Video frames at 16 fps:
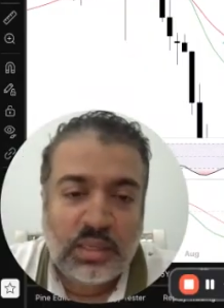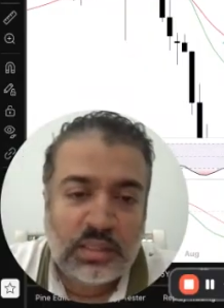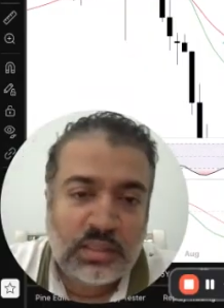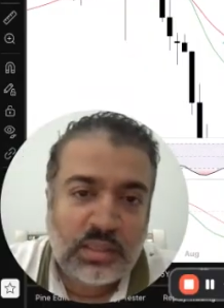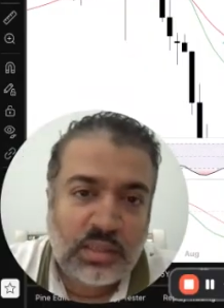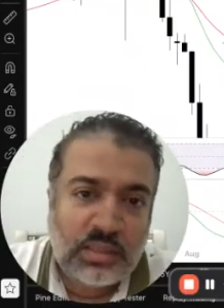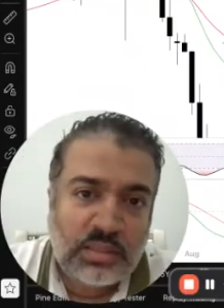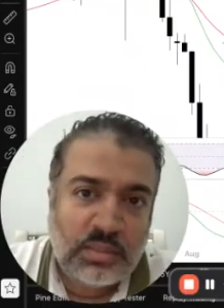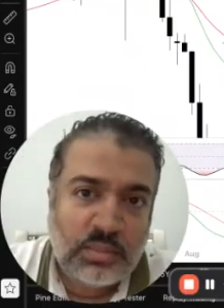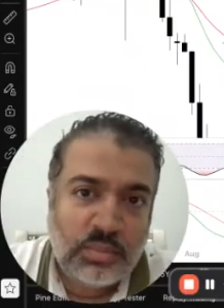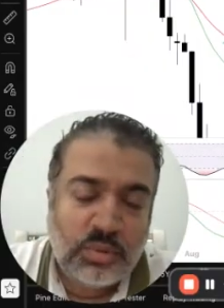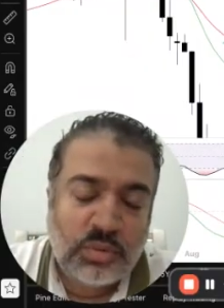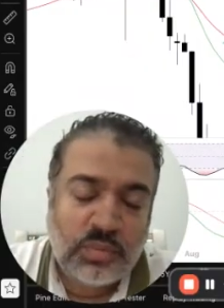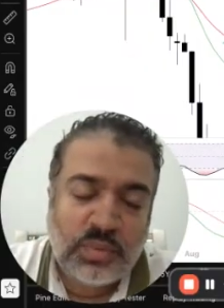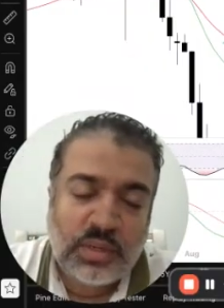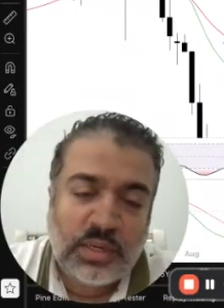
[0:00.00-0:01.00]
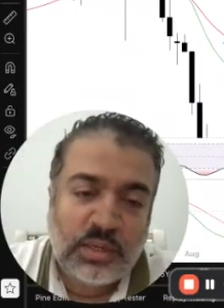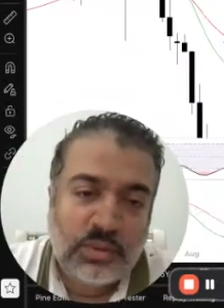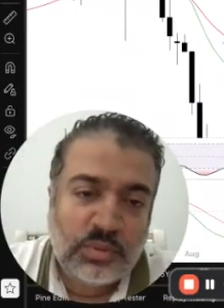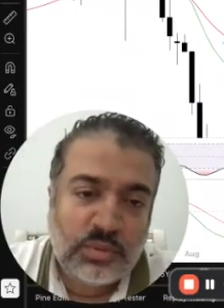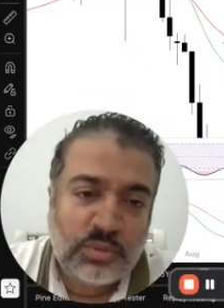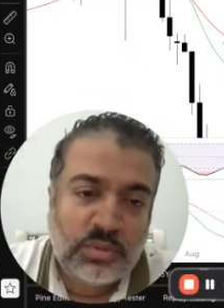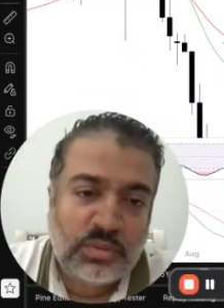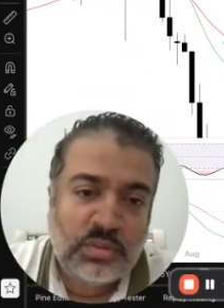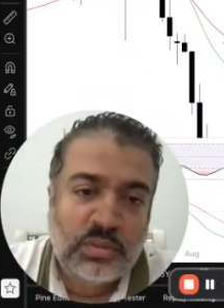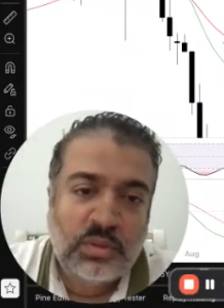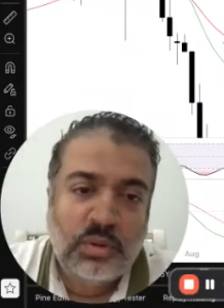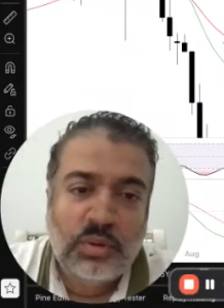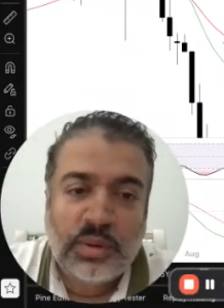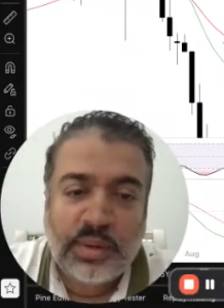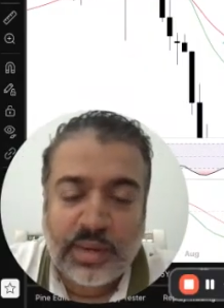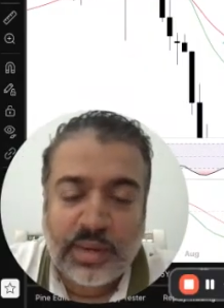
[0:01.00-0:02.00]
And there are some more videos
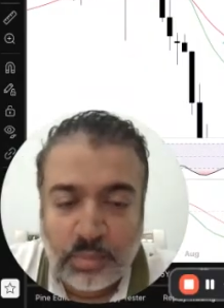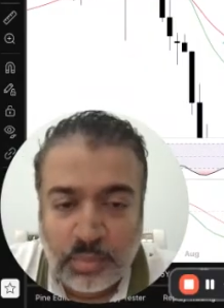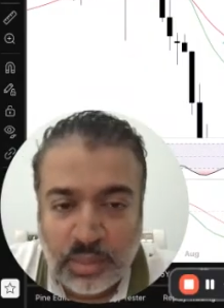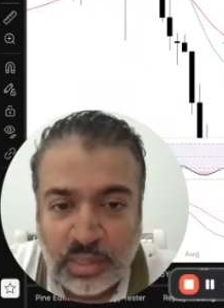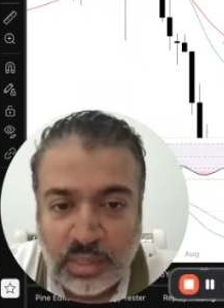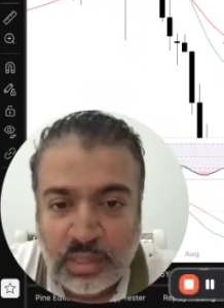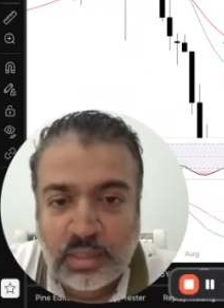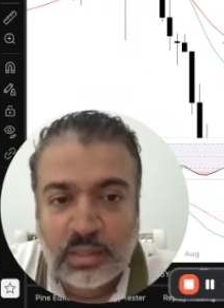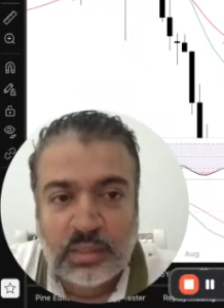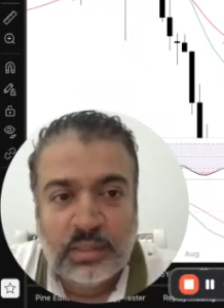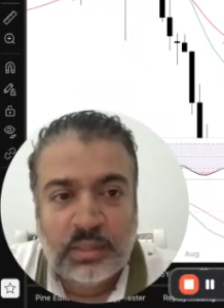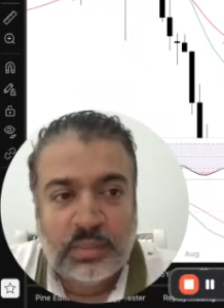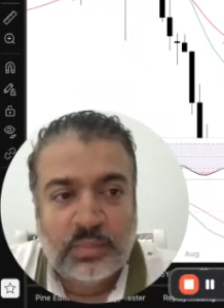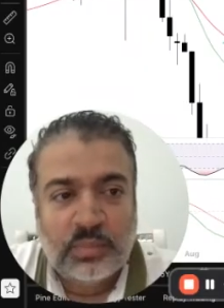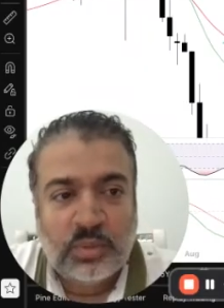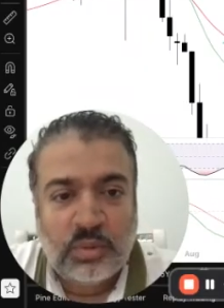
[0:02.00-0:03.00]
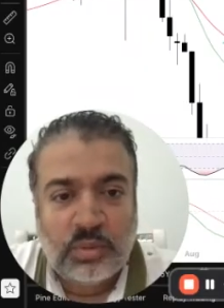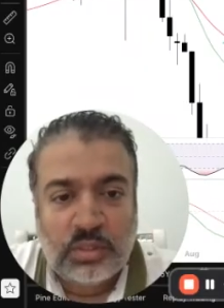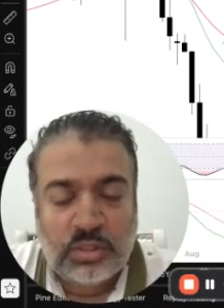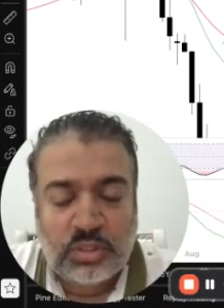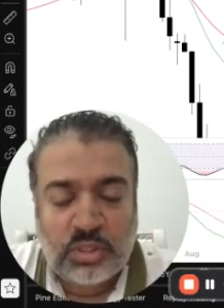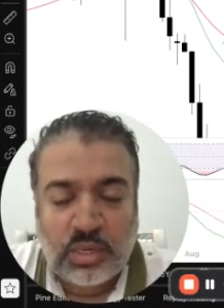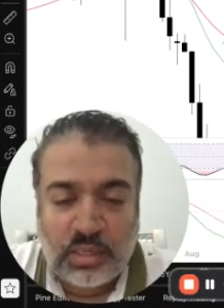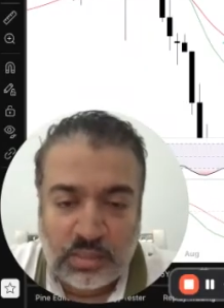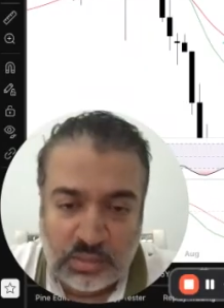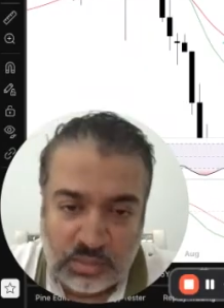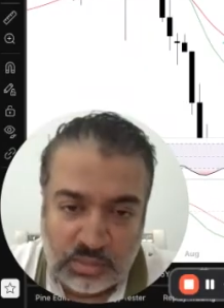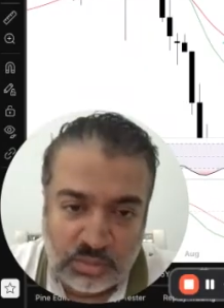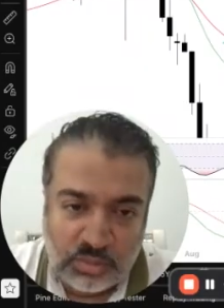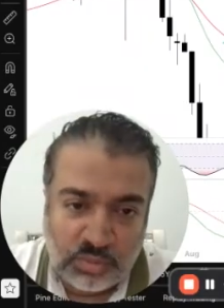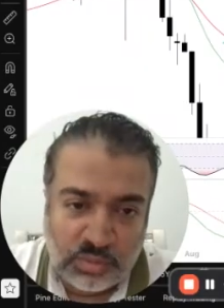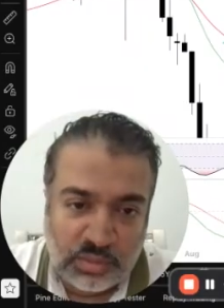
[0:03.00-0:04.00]
already made on our
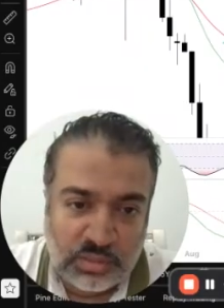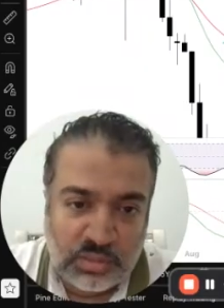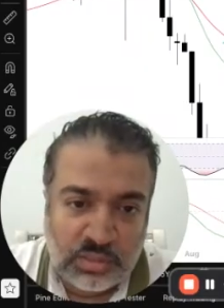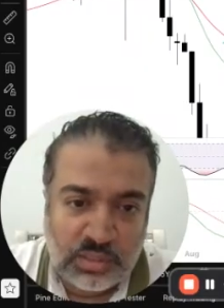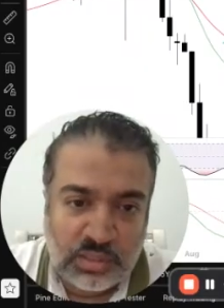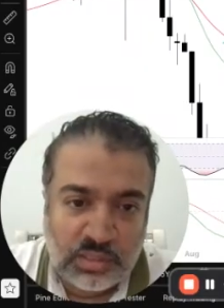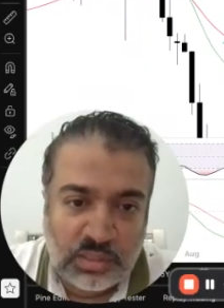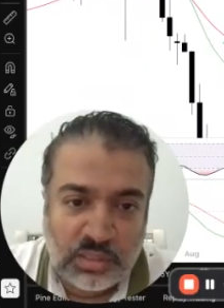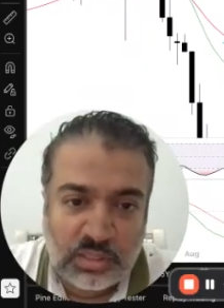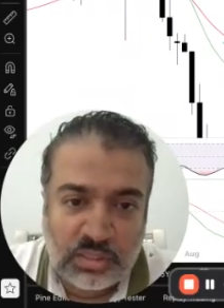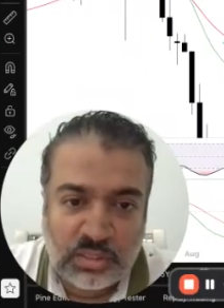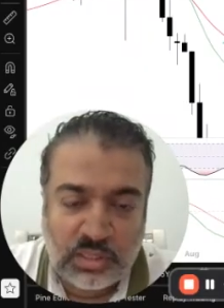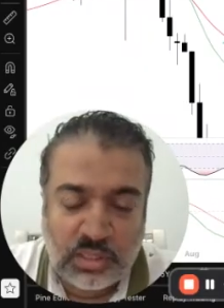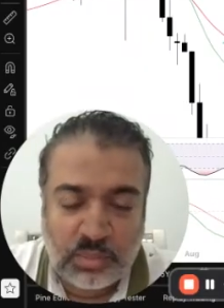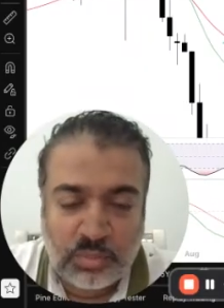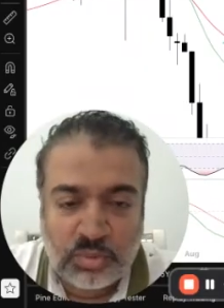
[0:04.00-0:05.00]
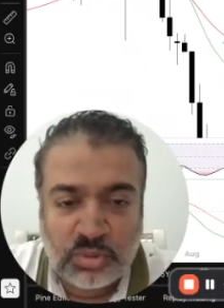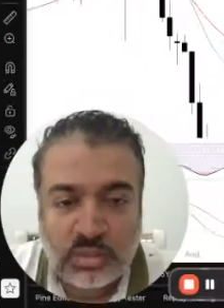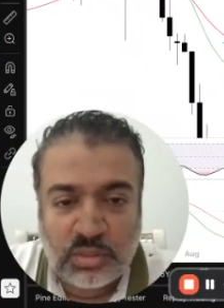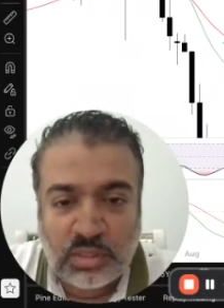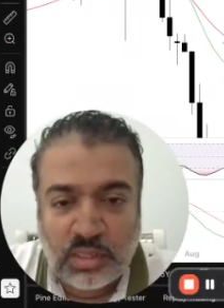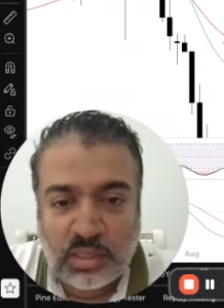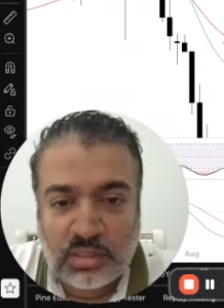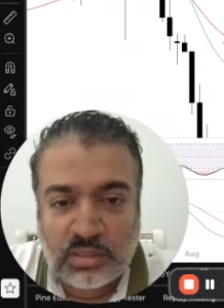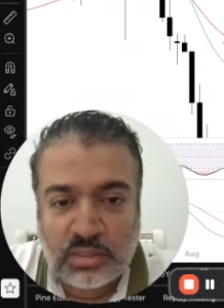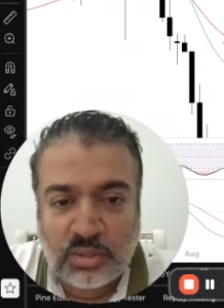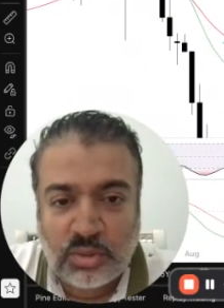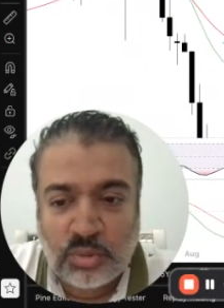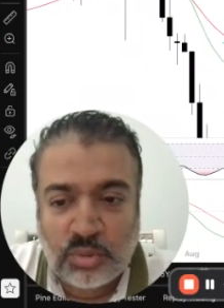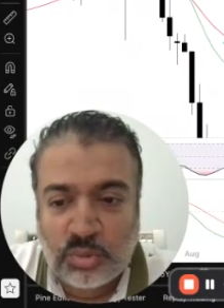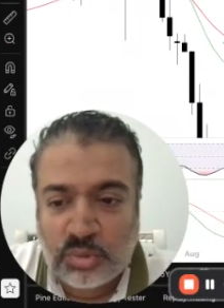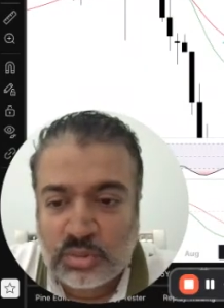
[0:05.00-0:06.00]
channels. You can see the description. There is
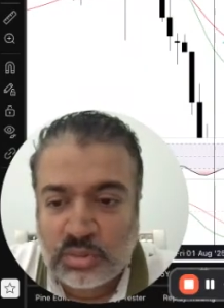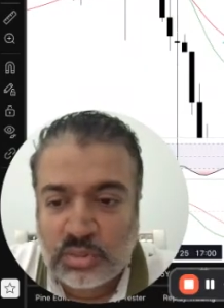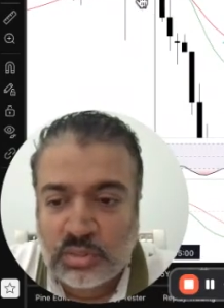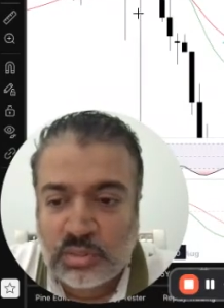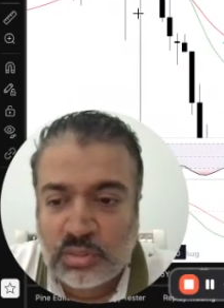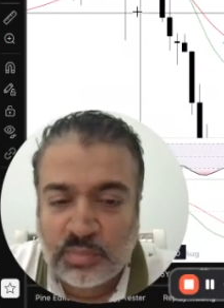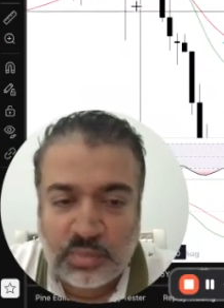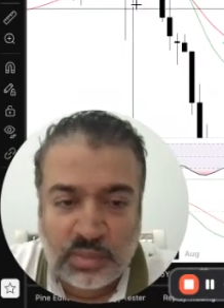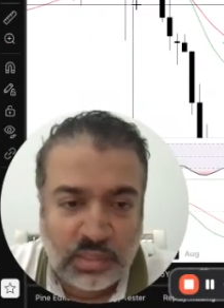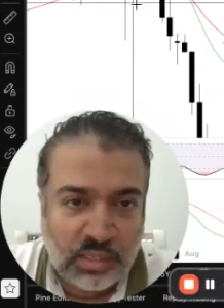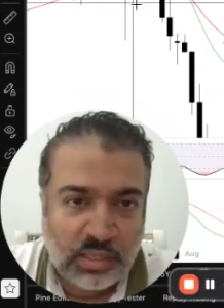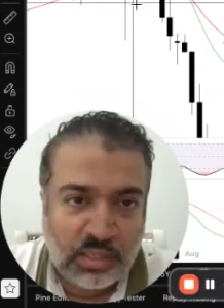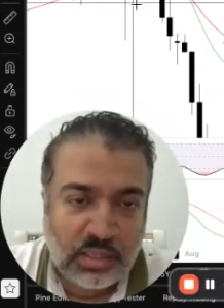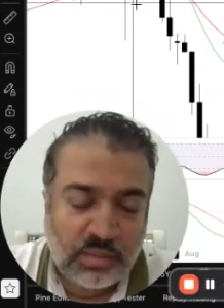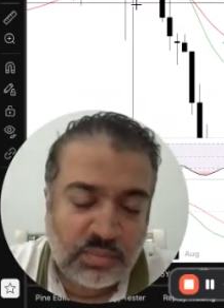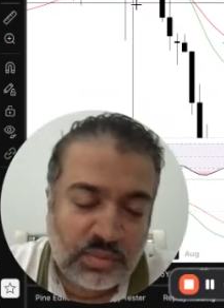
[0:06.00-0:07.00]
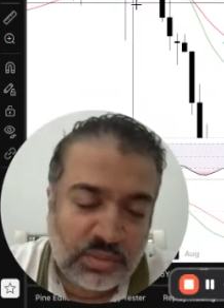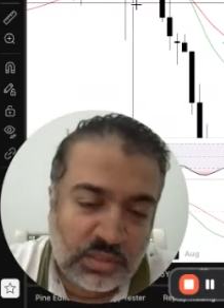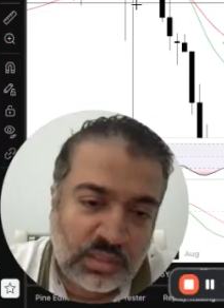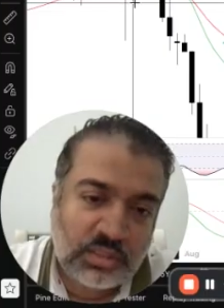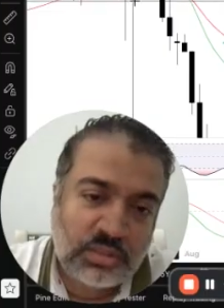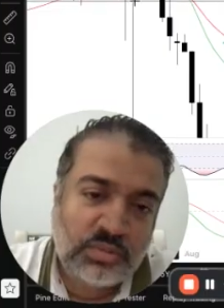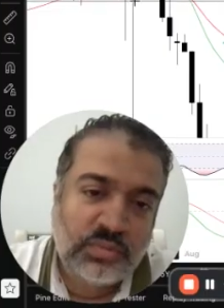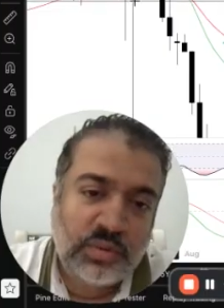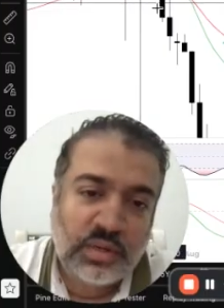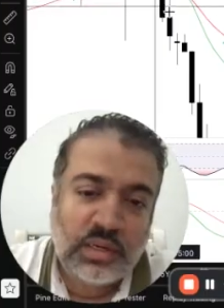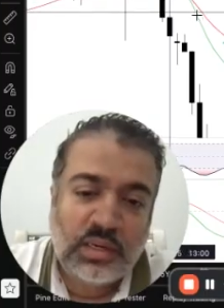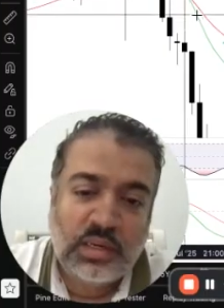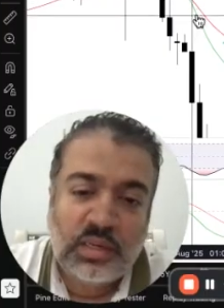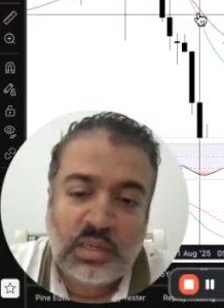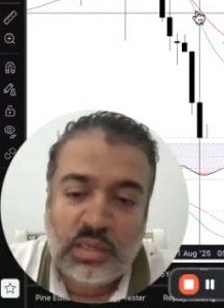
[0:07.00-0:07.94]
course. Again, everything is free.